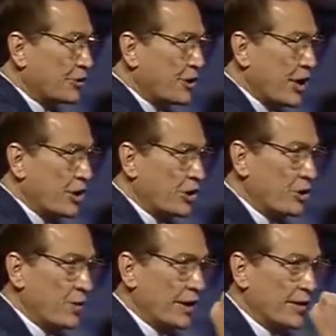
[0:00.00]
to take
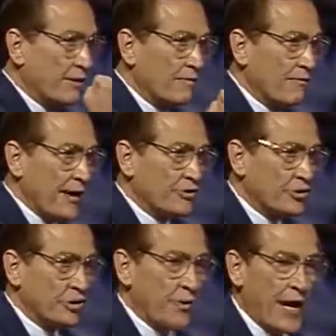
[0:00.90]
you and
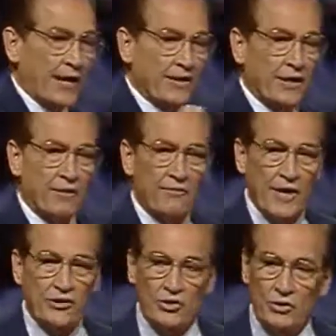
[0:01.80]
convict you and
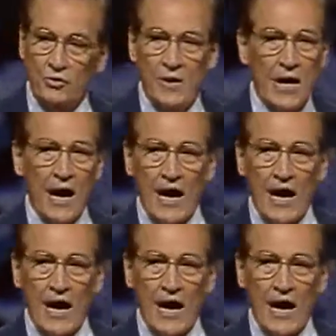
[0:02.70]
convince you.